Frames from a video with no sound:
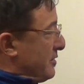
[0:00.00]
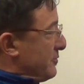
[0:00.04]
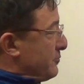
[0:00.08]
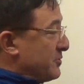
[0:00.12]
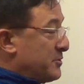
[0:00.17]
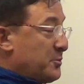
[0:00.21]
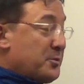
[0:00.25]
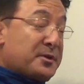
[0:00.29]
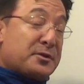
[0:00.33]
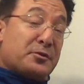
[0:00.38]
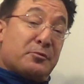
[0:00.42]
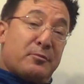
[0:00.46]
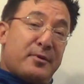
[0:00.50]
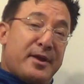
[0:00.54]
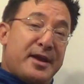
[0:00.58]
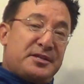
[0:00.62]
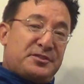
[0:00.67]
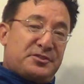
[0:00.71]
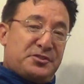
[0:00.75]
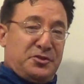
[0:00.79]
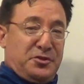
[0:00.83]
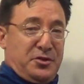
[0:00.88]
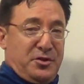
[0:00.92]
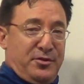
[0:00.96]
doing a
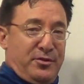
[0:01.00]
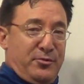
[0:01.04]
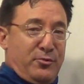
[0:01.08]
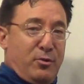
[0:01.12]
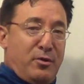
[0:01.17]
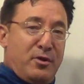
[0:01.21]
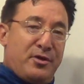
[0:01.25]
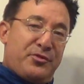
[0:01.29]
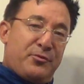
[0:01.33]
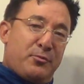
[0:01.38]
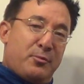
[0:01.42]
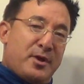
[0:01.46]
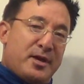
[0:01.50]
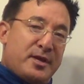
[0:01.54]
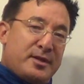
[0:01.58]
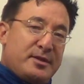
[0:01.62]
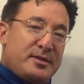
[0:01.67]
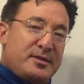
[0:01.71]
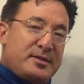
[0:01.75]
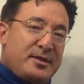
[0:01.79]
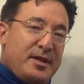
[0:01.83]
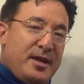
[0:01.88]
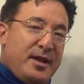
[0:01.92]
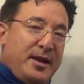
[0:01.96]
race in a north
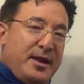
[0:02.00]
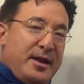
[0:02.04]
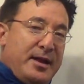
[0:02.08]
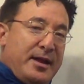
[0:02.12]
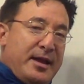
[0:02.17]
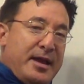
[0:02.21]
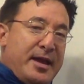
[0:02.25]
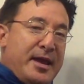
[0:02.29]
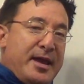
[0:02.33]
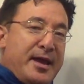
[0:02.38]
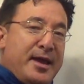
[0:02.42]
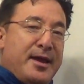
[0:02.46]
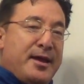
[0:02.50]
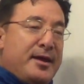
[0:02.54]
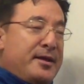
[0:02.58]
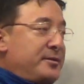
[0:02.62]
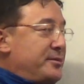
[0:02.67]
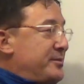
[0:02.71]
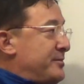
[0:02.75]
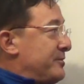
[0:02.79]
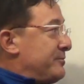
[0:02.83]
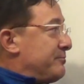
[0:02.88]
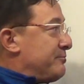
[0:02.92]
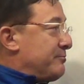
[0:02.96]
wind,
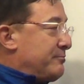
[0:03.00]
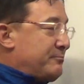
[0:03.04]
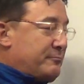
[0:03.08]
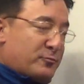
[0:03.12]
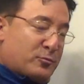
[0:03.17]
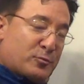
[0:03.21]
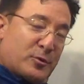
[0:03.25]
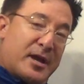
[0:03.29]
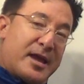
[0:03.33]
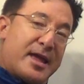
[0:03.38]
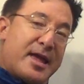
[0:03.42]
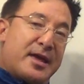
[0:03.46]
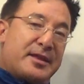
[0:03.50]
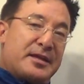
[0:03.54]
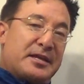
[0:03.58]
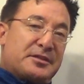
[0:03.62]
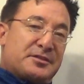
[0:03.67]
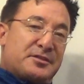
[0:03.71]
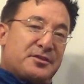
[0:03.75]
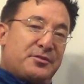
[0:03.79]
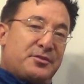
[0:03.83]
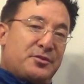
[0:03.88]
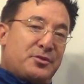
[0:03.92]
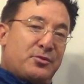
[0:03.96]
and we're heading
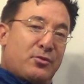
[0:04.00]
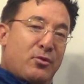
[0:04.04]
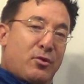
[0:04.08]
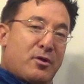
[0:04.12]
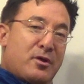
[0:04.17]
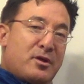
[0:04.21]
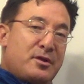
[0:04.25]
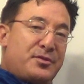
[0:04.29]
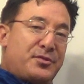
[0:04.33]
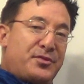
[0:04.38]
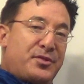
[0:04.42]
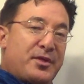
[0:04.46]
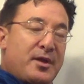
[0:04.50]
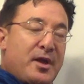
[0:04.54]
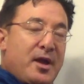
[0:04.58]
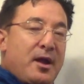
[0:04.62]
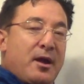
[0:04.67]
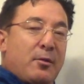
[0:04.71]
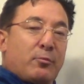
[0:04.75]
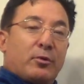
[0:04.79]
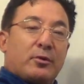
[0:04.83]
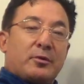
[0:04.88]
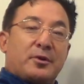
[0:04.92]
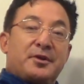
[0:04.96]
to the
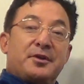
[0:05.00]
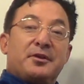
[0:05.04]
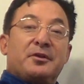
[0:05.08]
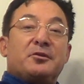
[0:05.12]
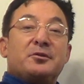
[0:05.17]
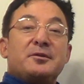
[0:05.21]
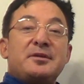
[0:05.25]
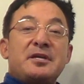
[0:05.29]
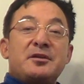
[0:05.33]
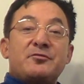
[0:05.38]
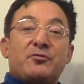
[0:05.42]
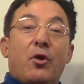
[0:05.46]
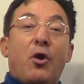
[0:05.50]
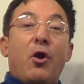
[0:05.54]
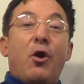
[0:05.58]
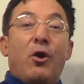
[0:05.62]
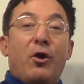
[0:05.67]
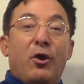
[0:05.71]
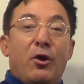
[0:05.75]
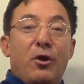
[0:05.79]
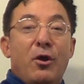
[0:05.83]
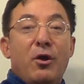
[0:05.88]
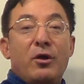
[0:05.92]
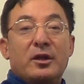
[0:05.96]
north, we're going to leave
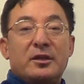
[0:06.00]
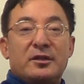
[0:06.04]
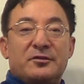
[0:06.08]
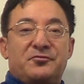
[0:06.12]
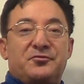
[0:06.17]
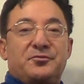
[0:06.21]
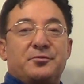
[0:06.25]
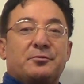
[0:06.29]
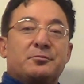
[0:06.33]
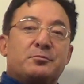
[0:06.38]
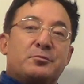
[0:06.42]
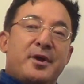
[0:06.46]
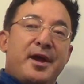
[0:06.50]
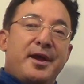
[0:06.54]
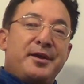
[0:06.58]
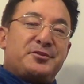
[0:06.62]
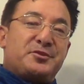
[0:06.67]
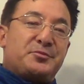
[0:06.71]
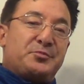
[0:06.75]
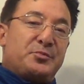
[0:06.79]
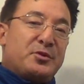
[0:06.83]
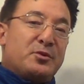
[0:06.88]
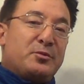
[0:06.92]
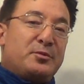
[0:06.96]
all of the
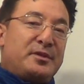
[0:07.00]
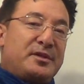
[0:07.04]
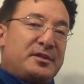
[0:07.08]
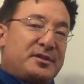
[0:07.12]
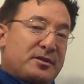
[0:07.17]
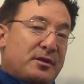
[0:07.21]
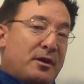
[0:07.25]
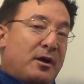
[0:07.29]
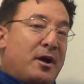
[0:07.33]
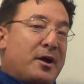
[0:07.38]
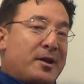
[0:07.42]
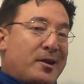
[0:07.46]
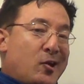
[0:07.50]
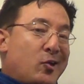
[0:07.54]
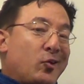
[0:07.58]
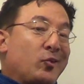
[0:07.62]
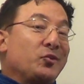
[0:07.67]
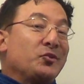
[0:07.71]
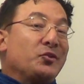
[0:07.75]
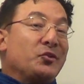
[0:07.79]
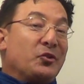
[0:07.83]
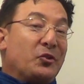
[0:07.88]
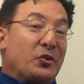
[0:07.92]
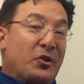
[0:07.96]
race buoys on our
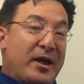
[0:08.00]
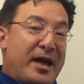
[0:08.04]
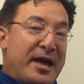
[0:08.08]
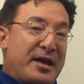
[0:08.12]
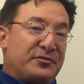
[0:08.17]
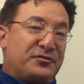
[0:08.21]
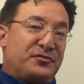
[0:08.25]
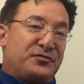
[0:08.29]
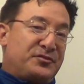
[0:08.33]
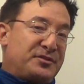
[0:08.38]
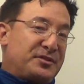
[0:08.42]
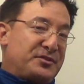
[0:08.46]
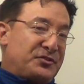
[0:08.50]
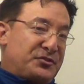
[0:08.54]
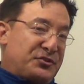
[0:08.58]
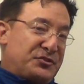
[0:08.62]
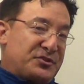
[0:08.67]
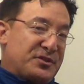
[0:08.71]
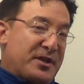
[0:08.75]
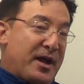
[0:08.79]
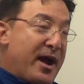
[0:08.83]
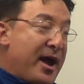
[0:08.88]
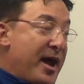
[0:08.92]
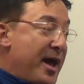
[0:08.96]
left
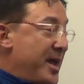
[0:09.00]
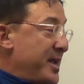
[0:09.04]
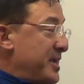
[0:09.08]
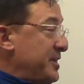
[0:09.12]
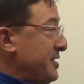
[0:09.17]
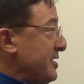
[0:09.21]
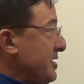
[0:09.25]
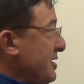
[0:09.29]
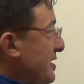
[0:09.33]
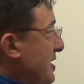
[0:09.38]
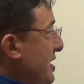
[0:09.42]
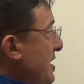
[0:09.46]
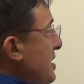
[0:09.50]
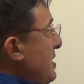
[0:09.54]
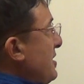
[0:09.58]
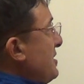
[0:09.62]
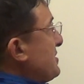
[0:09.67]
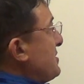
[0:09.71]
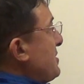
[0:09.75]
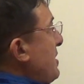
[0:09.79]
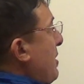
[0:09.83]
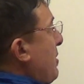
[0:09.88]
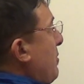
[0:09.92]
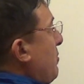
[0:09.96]
side.
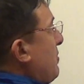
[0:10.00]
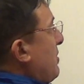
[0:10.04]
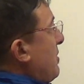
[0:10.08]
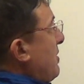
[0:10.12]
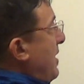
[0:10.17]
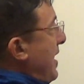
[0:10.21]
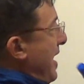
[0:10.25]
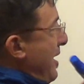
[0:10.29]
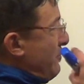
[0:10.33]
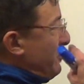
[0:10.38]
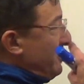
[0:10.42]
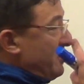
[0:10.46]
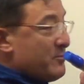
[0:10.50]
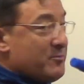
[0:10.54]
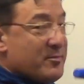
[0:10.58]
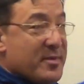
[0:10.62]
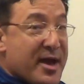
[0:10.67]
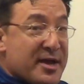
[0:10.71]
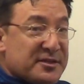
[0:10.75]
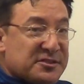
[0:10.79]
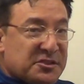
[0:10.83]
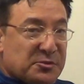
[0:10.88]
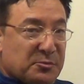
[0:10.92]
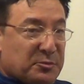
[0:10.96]
So I would
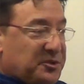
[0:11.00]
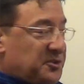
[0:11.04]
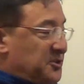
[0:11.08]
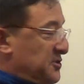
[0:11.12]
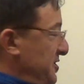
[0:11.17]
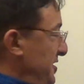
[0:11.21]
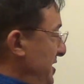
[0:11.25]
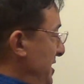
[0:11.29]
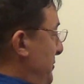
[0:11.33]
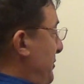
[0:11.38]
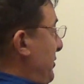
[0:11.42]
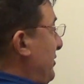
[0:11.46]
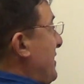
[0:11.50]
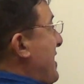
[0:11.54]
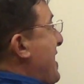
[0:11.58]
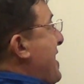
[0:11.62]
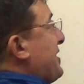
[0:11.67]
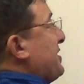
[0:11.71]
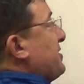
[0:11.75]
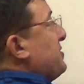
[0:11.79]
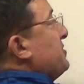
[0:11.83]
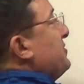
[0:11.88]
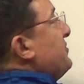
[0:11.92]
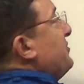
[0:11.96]
imagine we'll see a
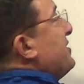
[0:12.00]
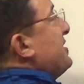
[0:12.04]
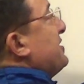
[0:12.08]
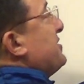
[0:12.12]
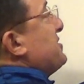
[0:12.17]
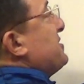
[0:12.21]
placard that